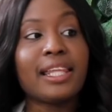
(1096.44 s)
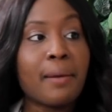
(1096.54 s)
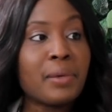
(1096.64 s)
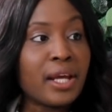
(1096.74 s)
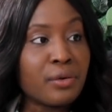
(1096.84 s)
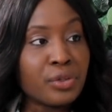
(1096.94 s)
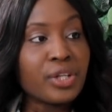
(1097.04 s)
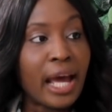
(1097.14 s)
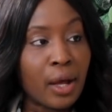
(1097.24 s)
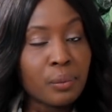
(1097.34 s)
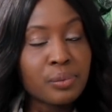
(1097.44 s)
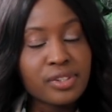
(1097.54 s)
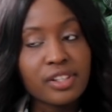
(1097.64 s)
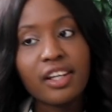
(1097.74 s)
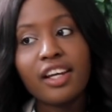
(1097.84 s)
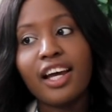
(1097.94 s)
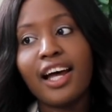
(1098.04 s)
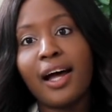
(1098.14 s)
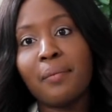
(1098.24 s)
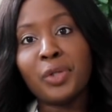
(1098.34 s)
the M&A route helps.
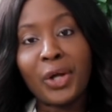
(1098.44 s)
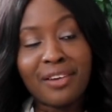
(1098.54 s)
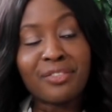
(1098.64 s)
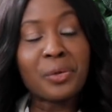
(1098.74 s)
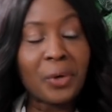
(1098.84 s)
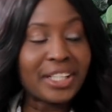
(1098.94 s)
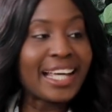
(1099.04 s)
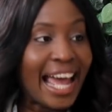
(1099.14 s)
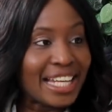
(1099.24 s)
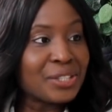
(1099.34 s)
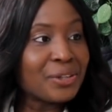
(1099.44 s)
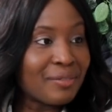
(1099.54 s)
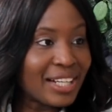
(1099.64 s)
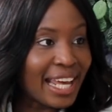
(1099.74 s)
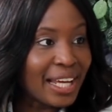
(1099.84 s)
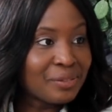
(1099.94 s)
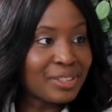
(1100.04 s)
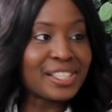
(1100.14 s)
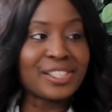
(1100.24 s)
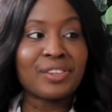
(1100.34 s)
Not everyone can do M&A
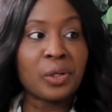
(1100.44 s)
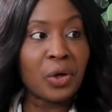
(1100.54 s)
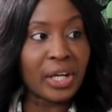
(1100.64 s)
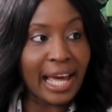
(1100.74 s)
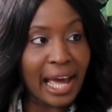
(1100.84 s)
because of the long